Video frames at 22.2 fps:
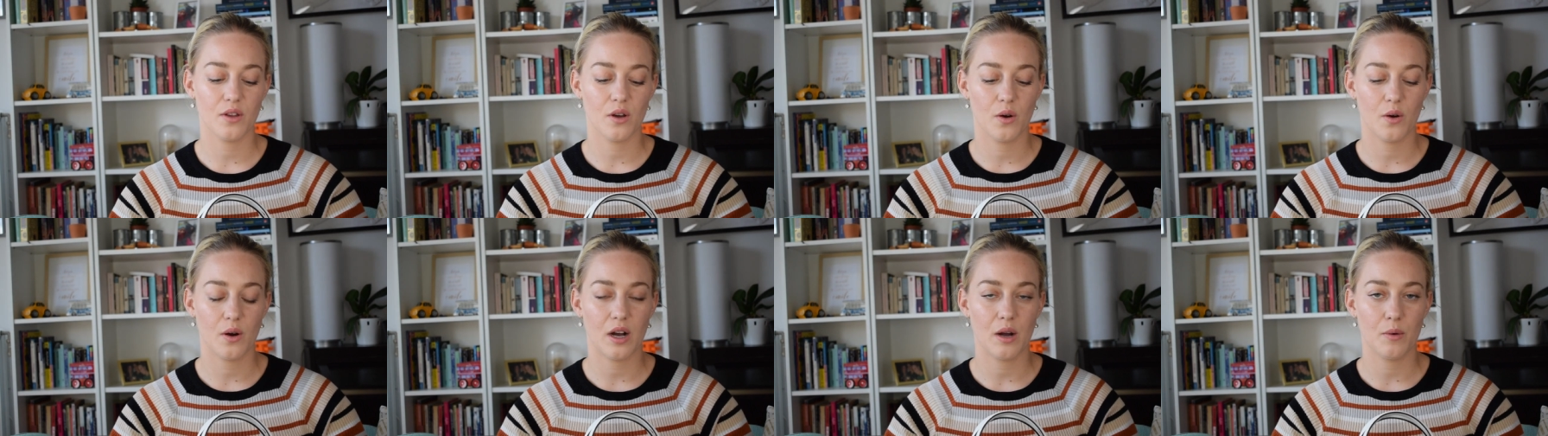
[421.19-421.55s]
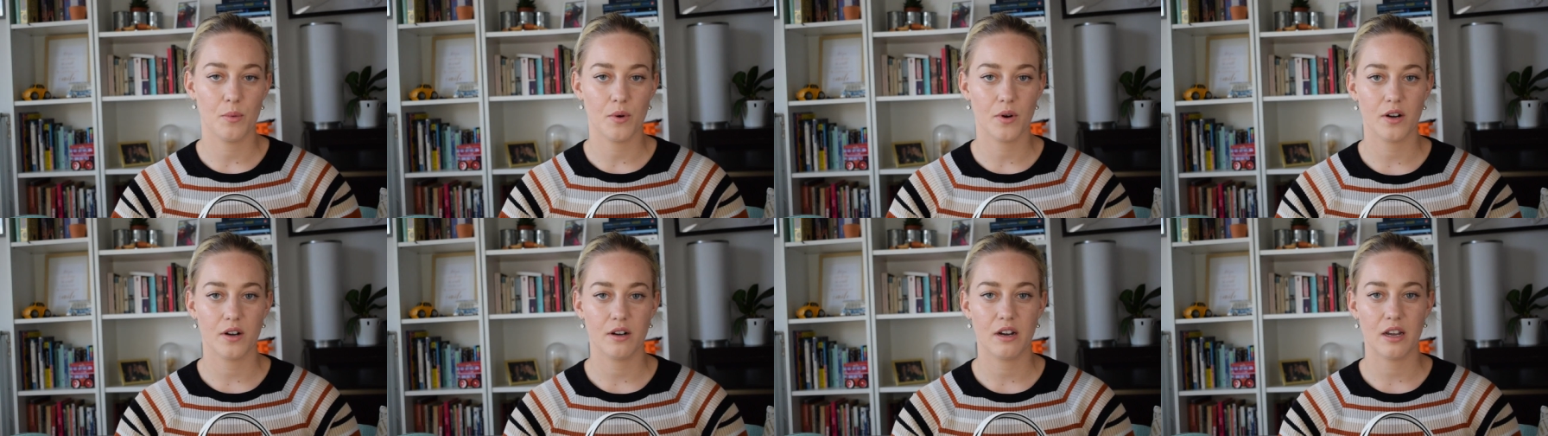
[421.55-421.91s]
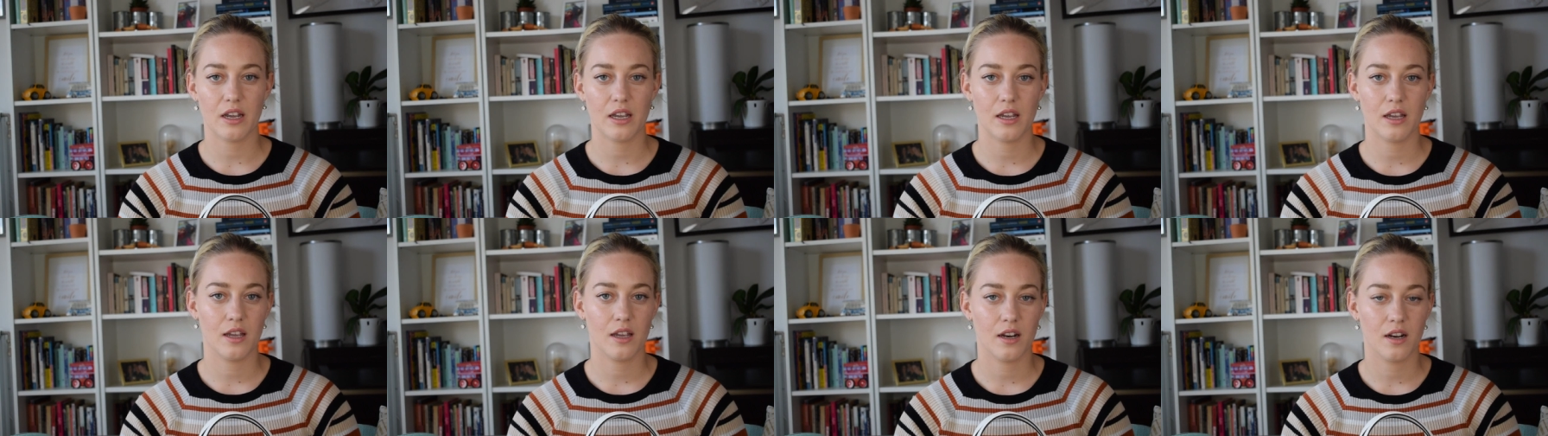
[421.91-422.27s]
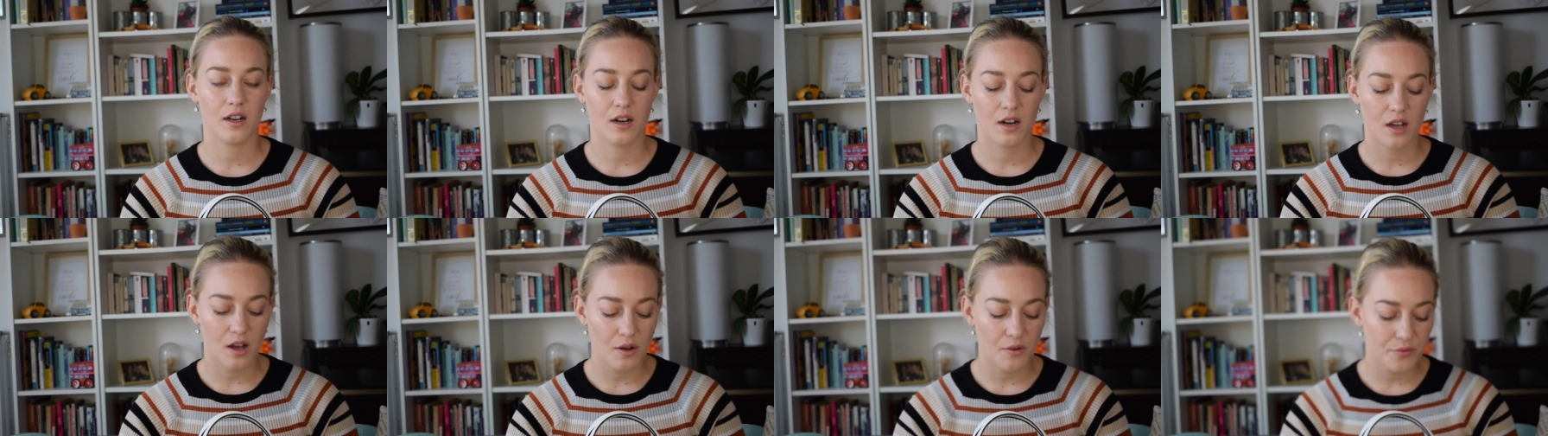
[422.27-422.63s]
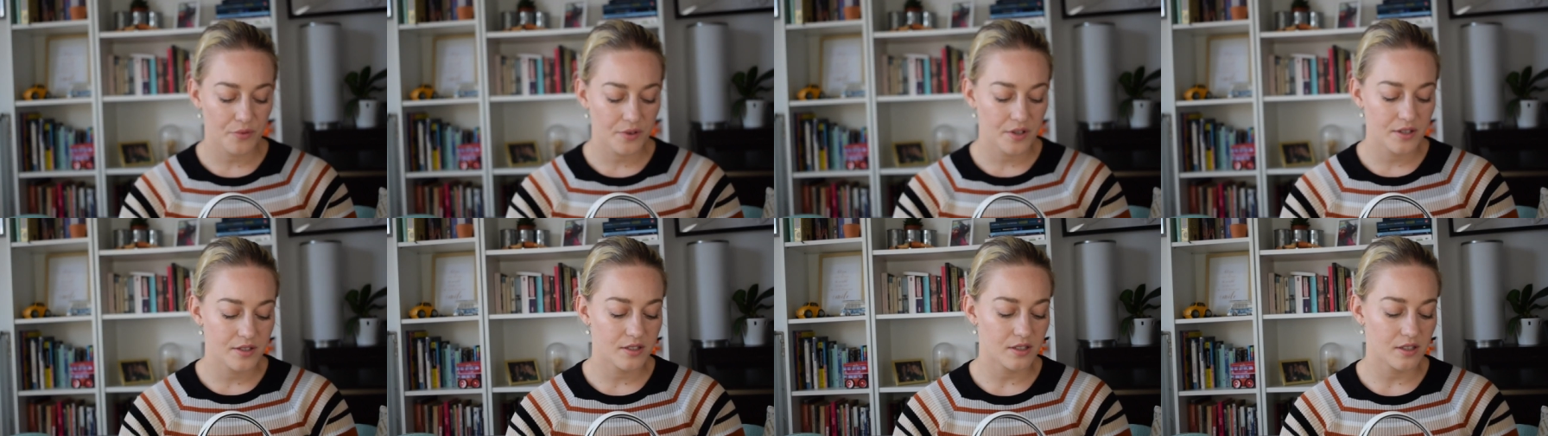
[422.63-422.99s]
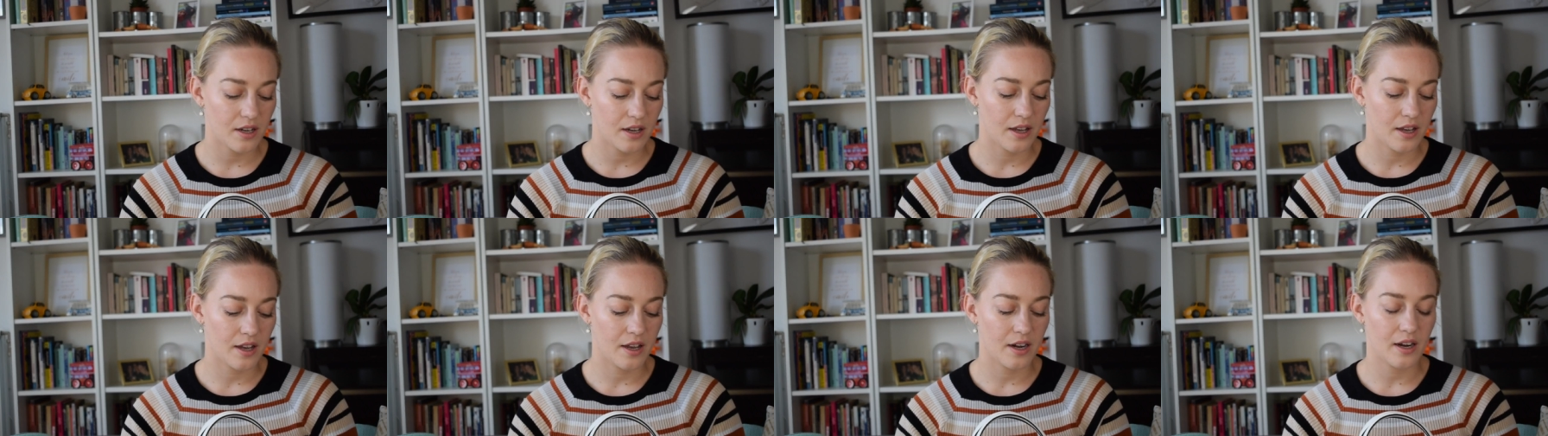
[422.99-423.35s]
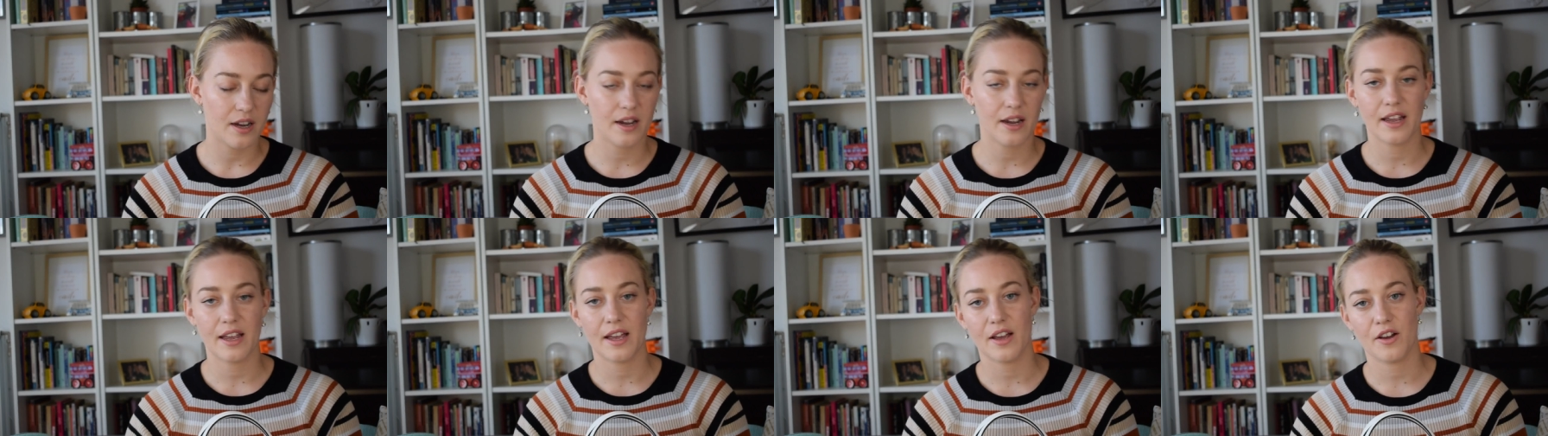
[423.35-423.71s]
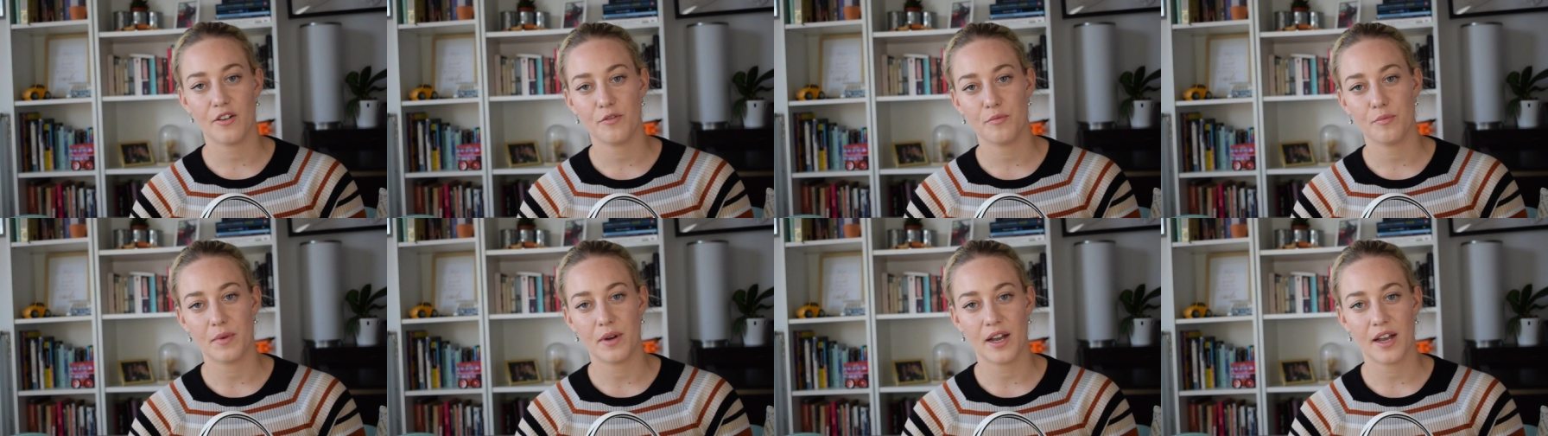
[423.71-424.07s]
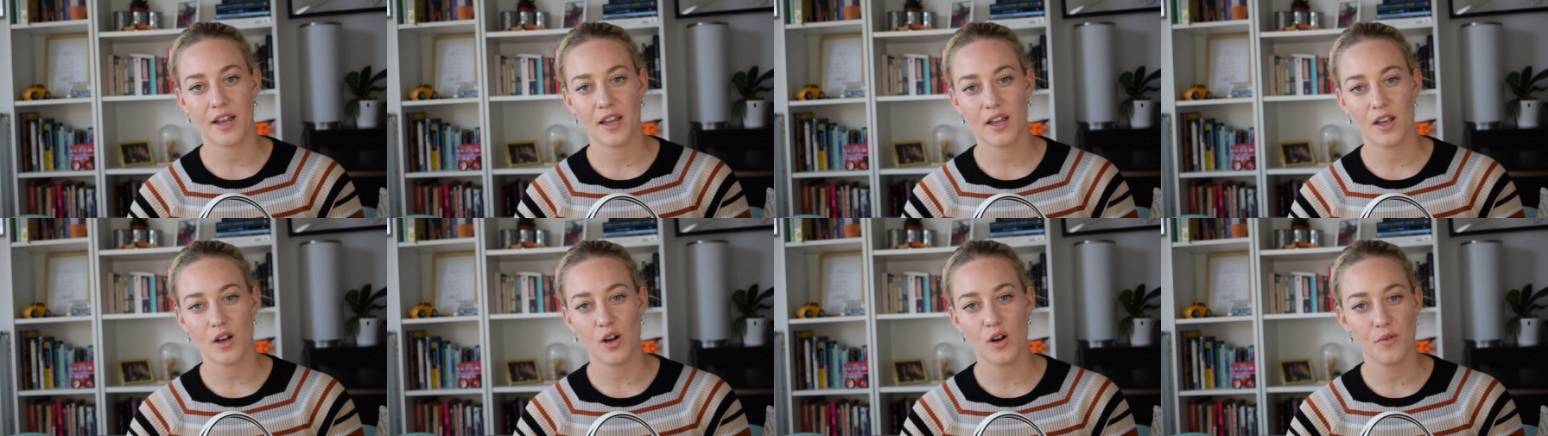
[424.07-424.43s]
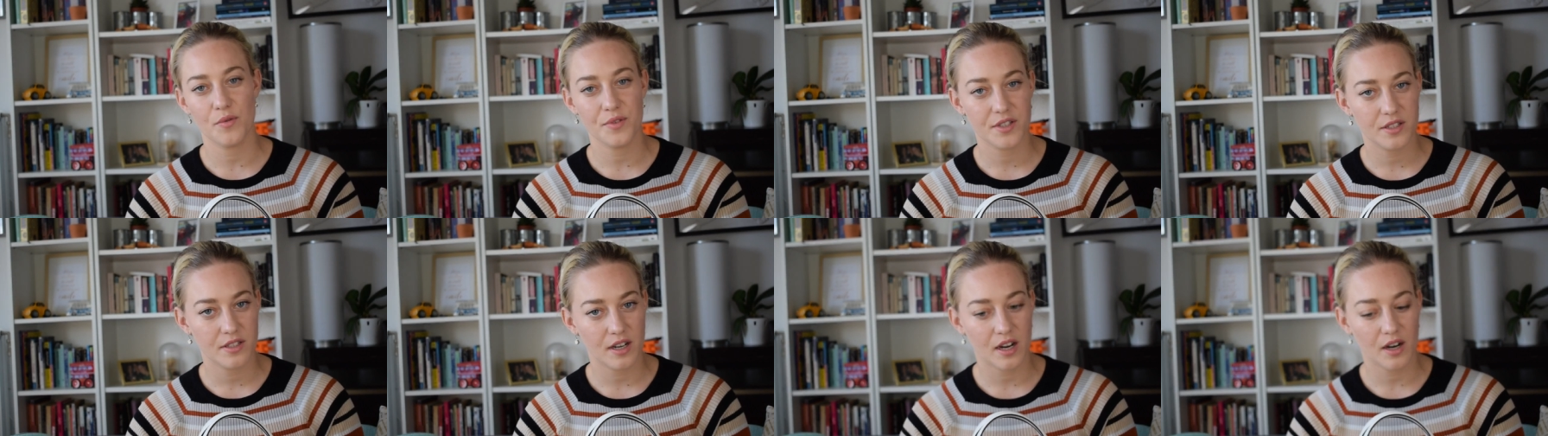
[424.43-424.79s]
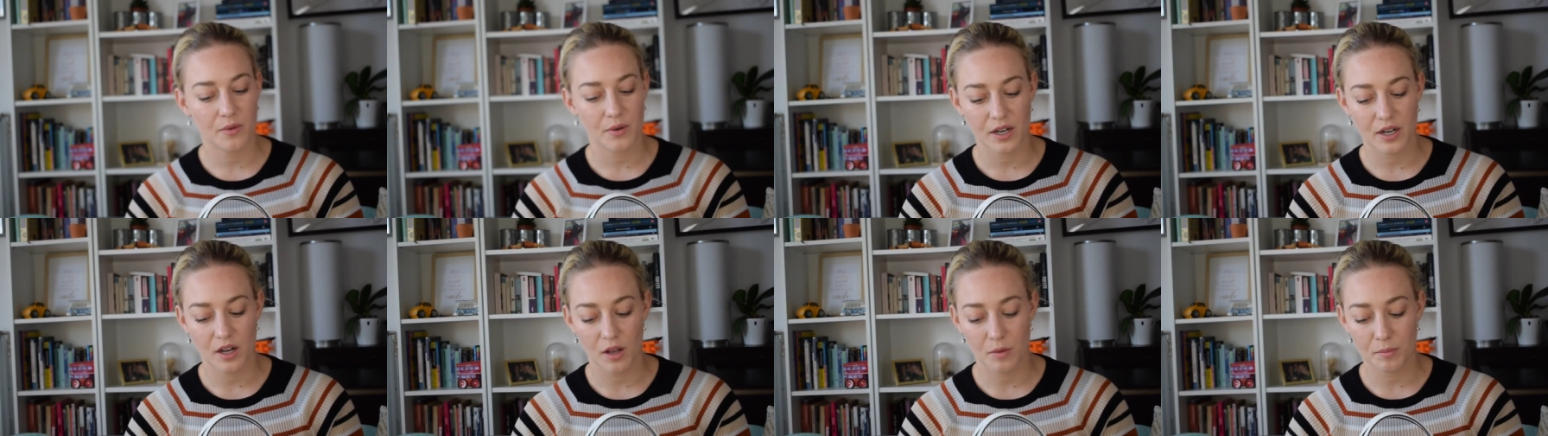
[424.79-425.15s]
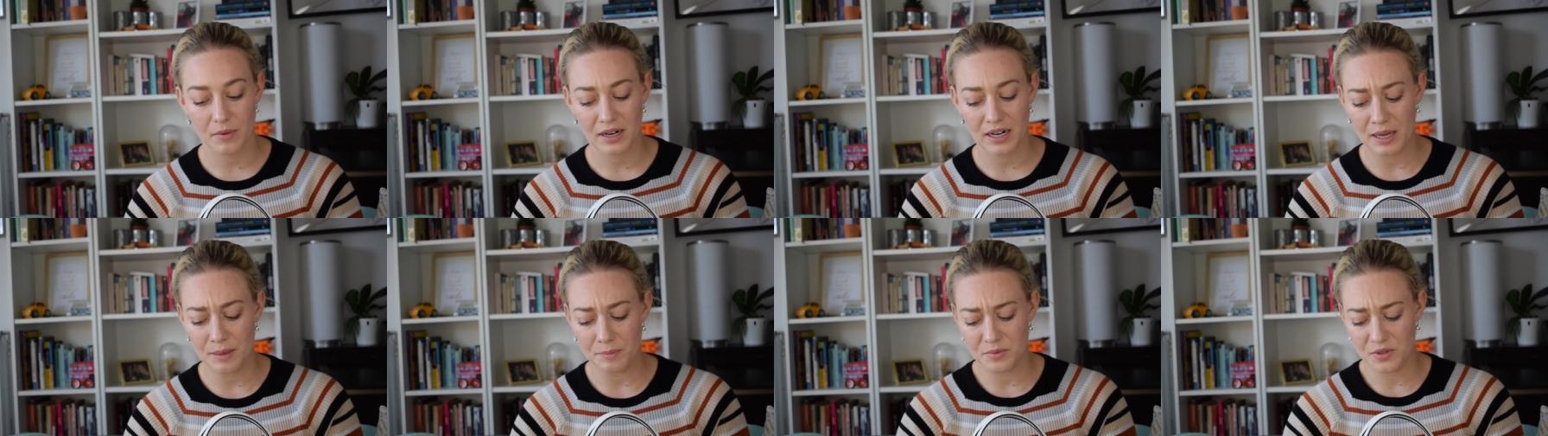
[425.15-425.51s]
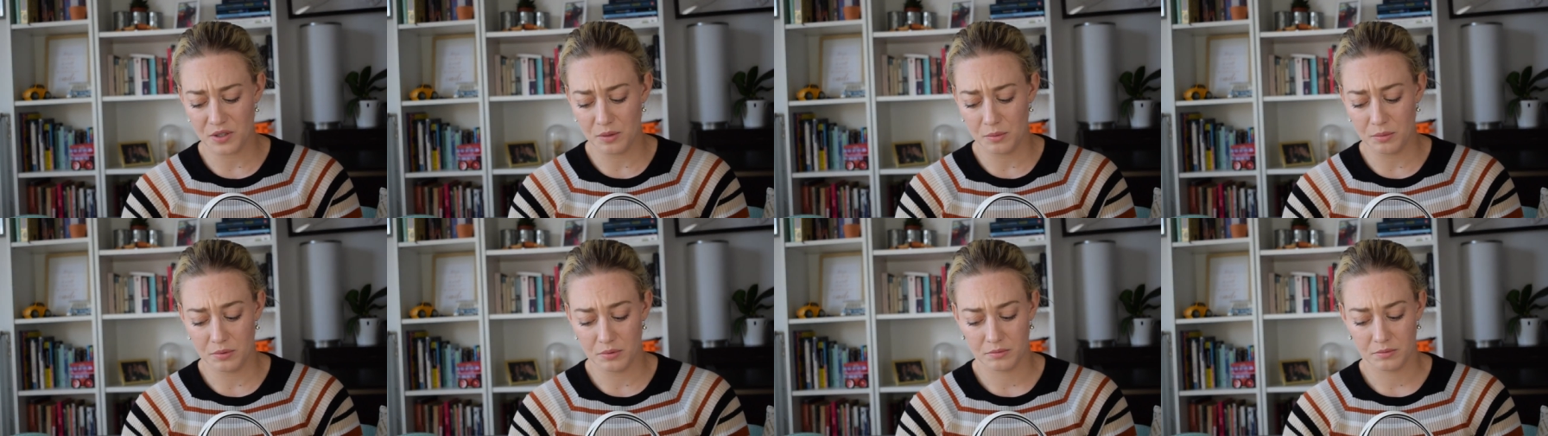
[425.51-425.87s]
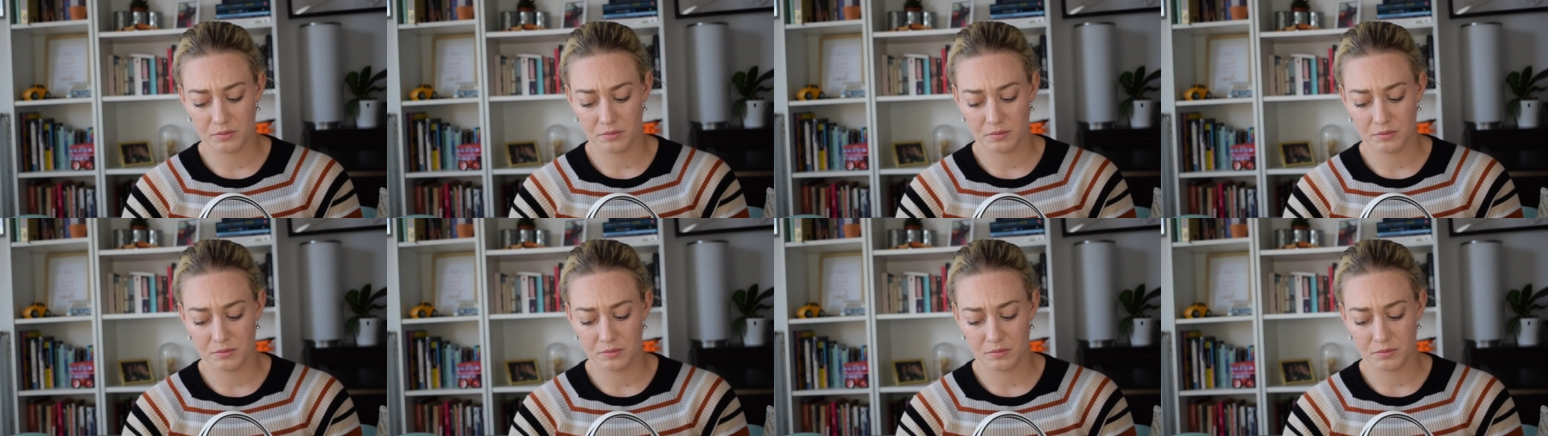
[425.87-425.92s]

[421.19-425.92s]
though I work in an office and I have my office diary on my laptop.